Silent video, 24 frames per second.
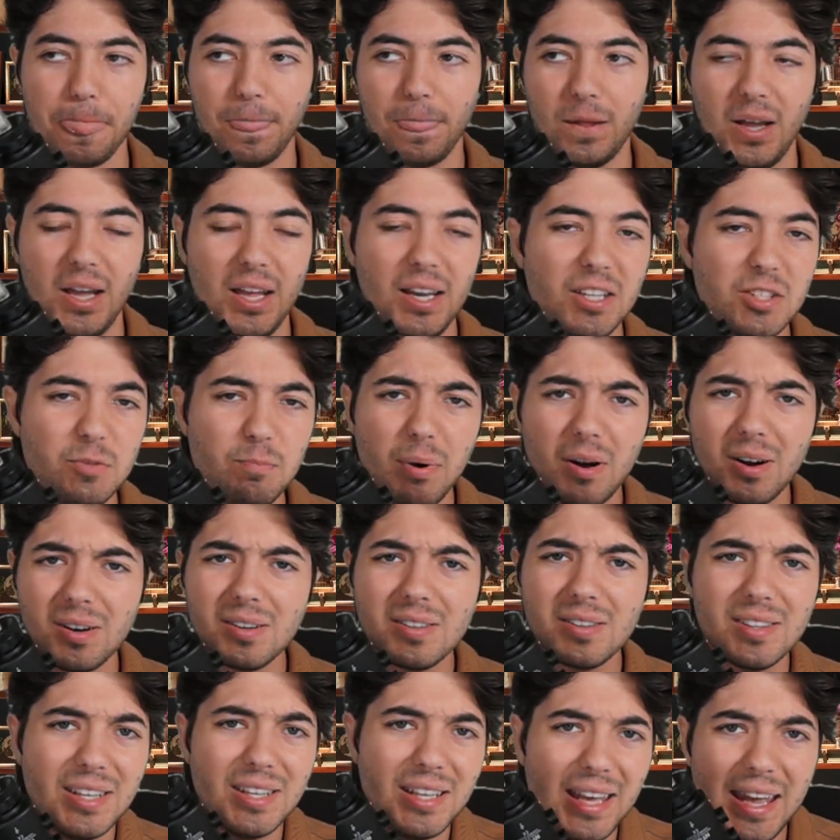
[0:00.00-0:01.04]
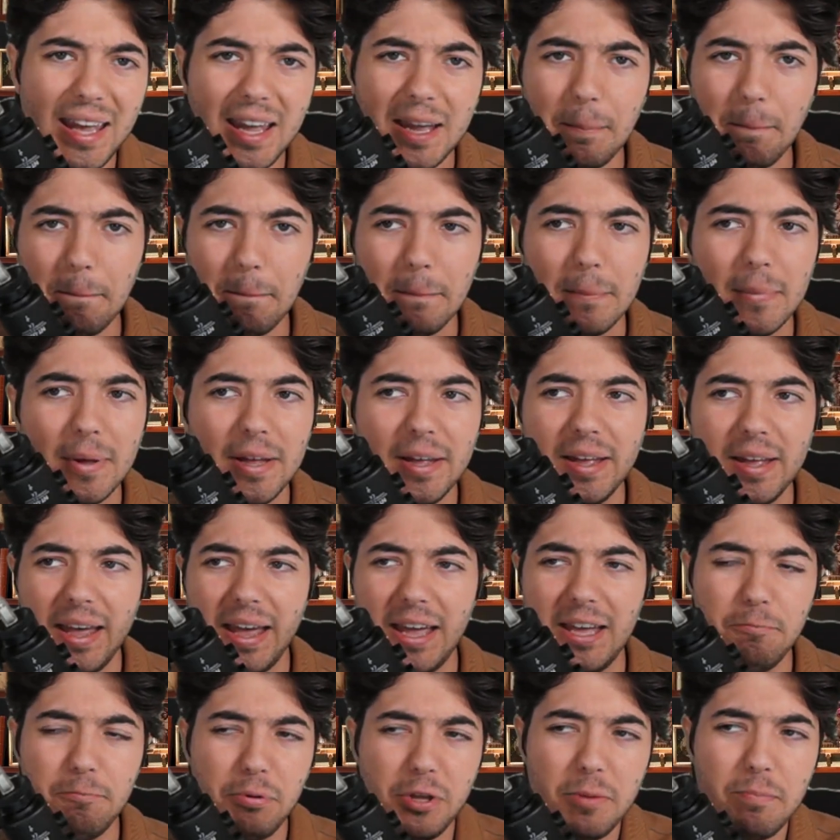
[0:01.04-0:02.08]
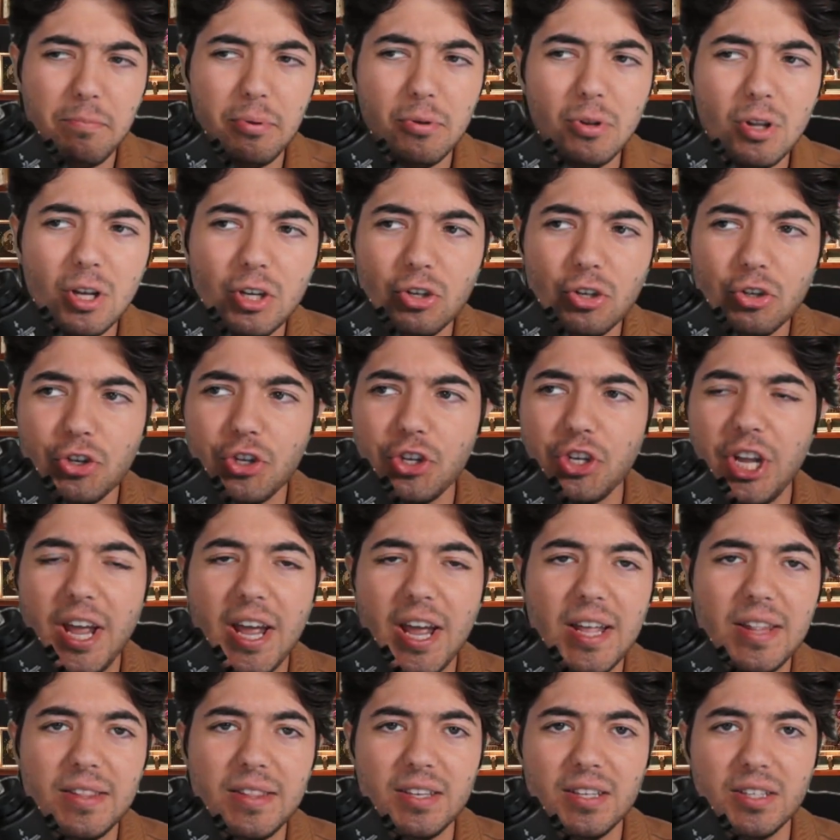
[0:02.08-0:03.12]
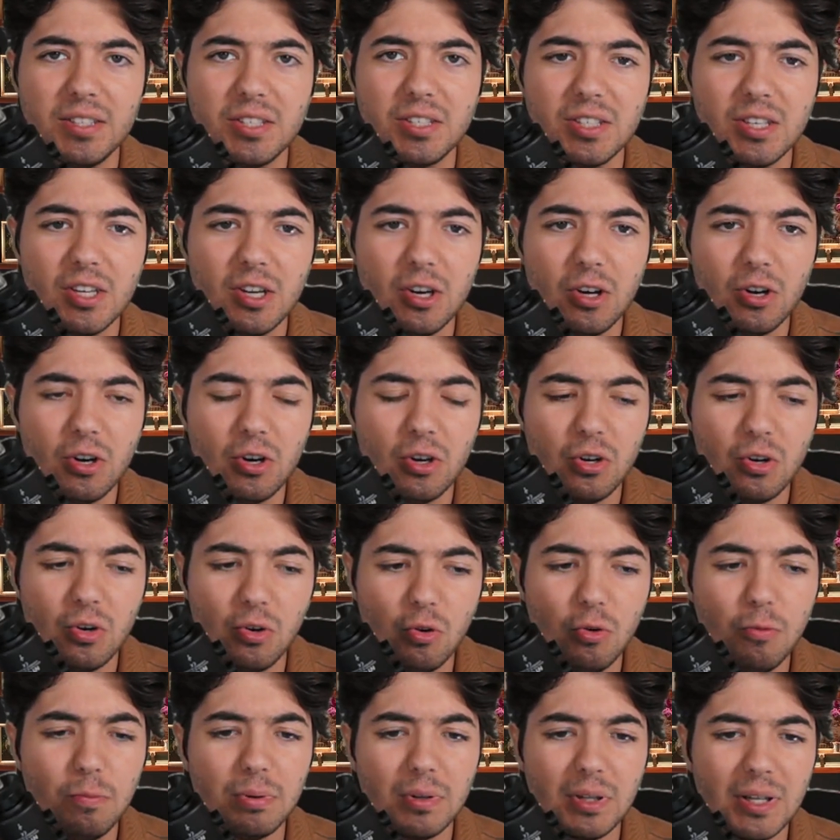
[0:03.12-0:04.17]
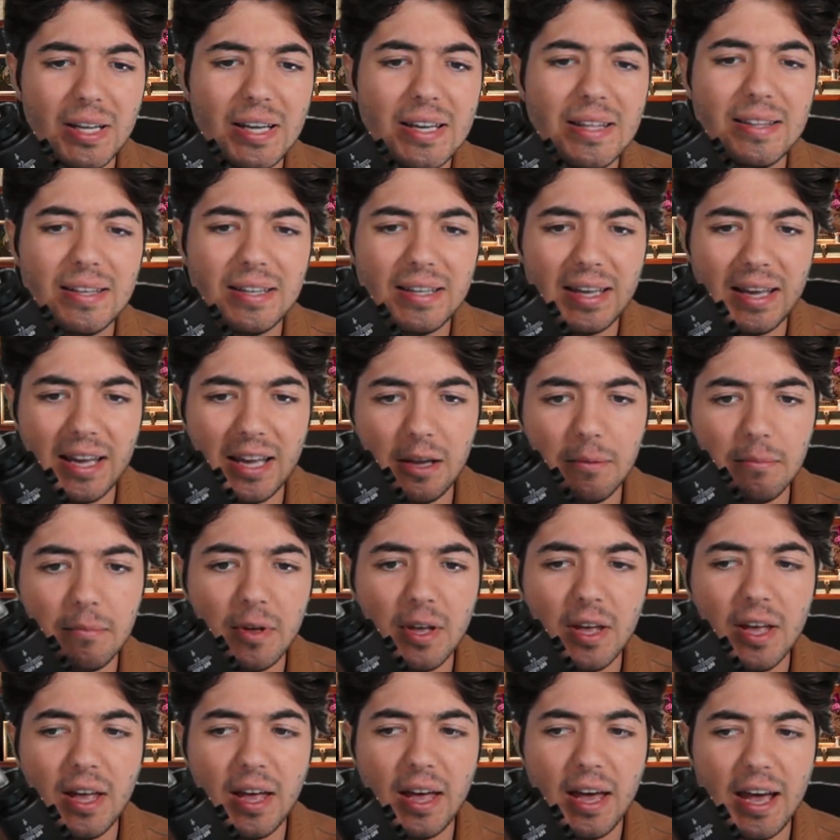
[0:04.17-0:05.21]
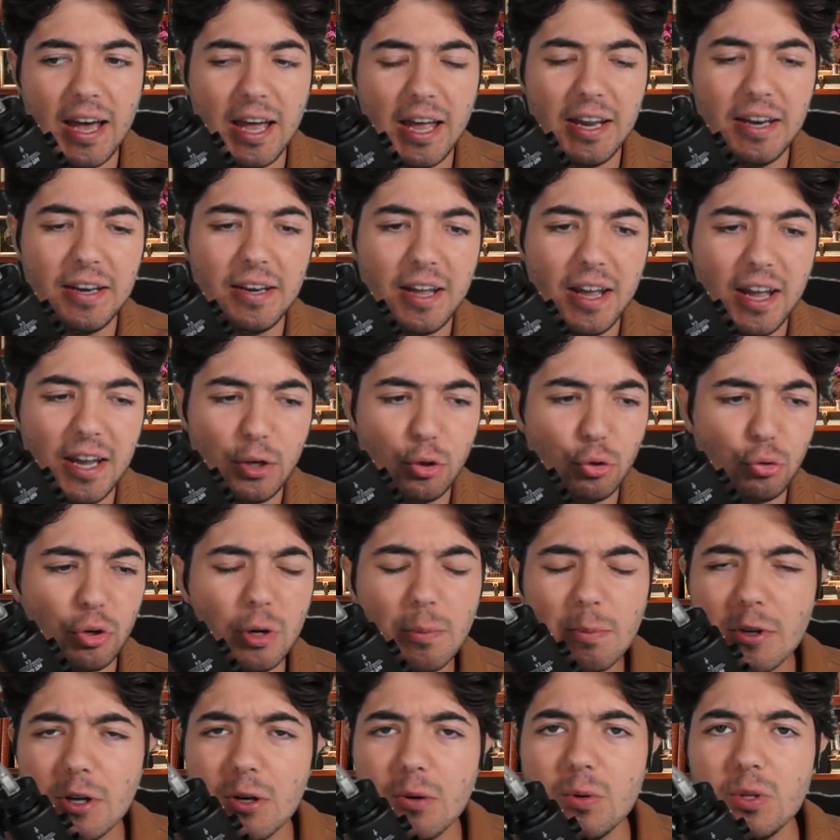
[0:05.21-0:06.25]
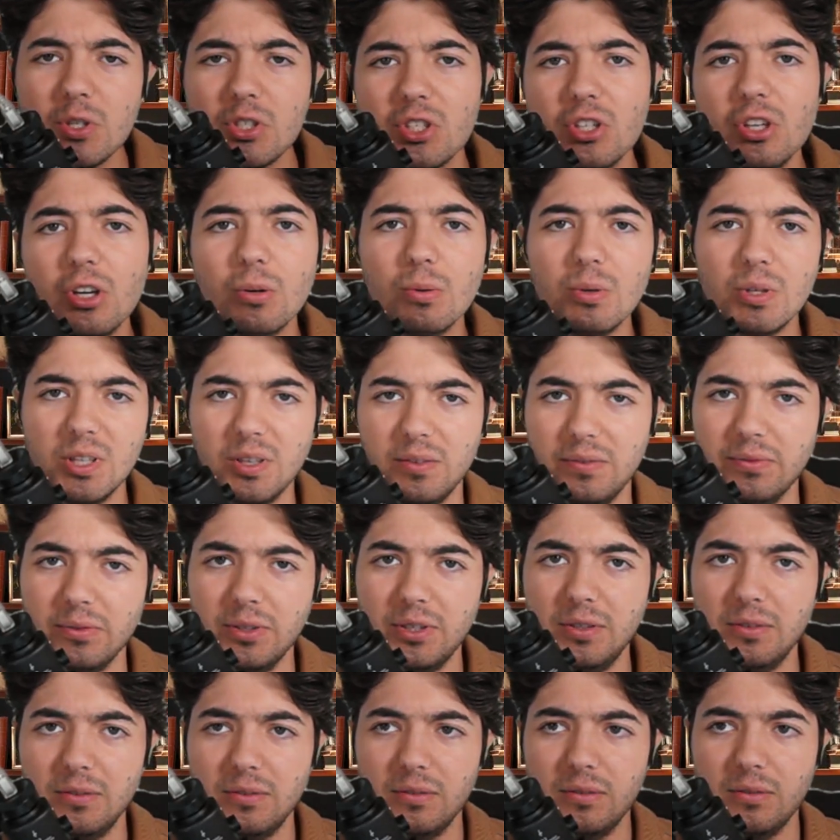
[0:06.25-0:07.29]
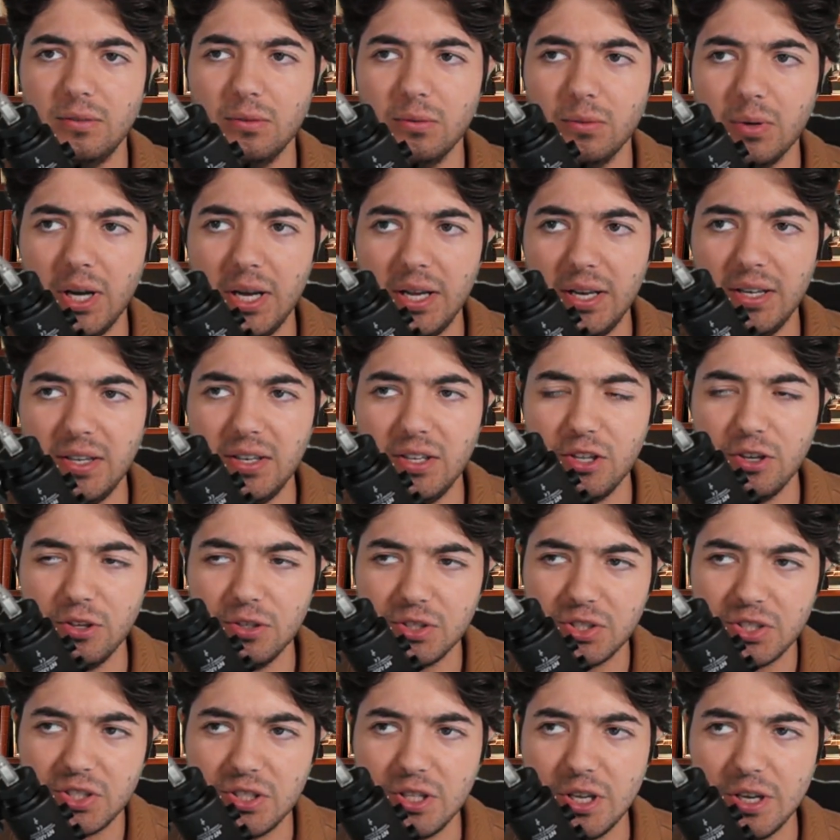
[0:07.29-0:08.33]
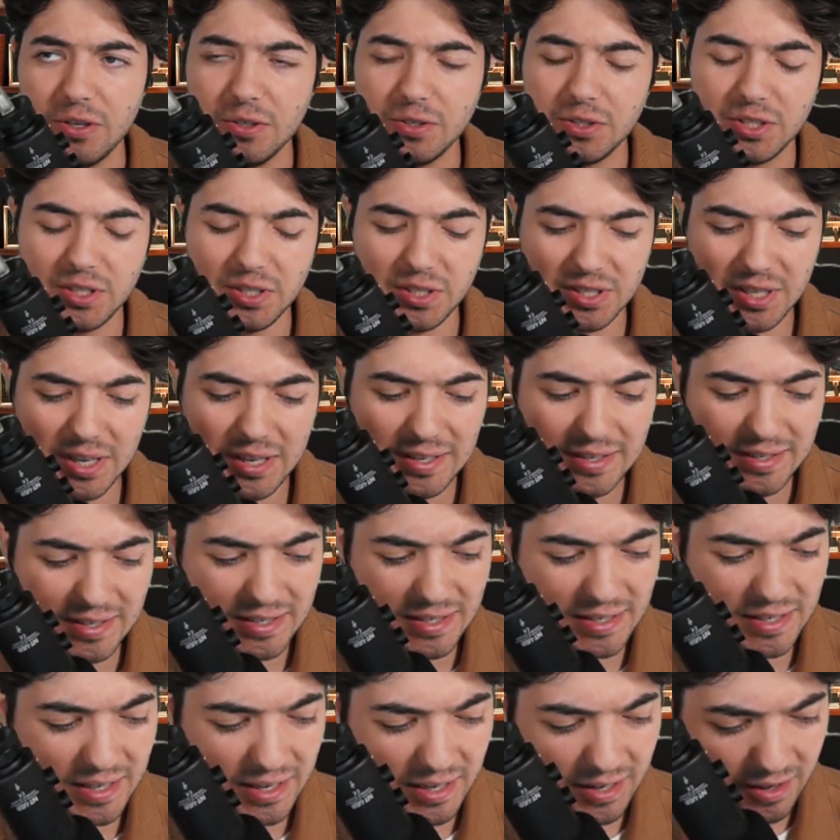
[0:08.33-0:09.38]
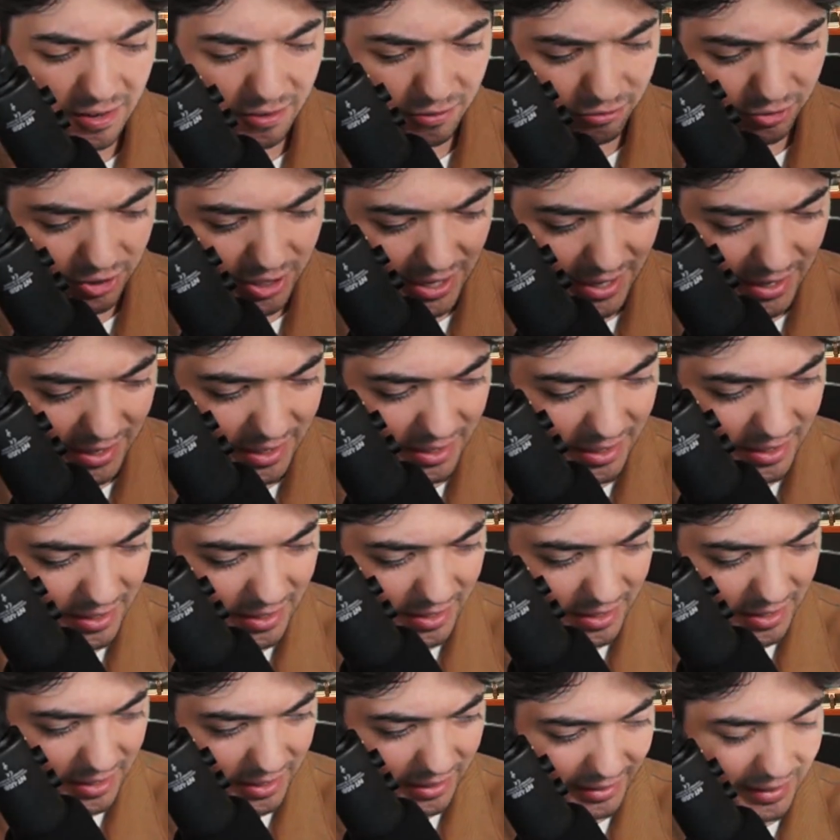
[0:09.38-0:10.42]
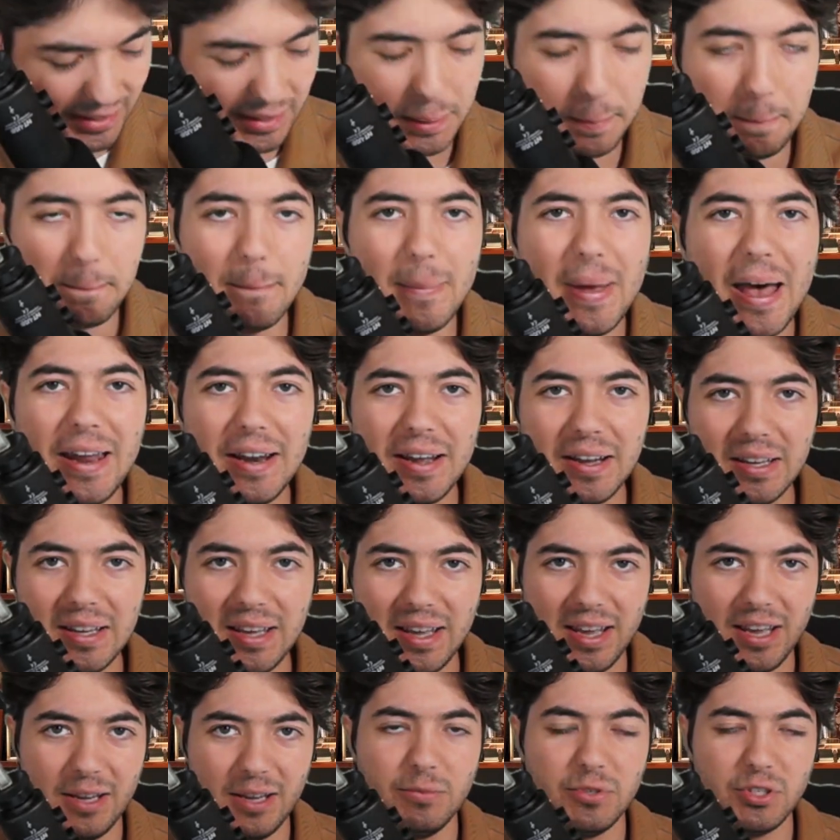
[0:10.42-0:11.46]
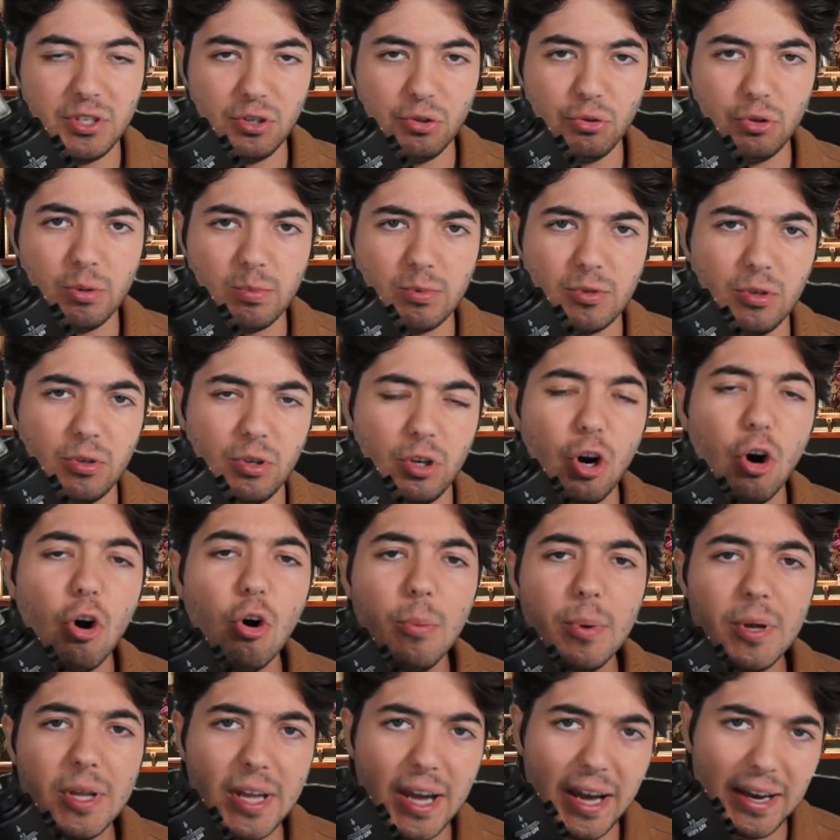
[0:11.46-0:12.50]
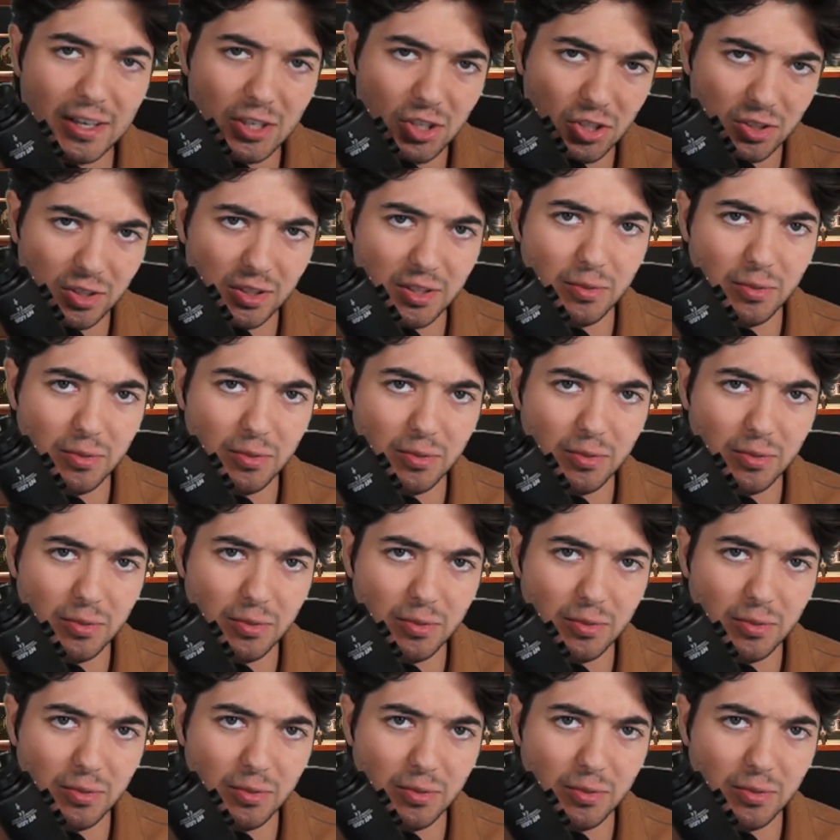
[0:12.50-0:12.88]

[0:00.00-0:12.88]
and it's part of the game. And people understand this who play the game. And crypto is no different, right? There's this idea of like meta games in crypto. Kobe actually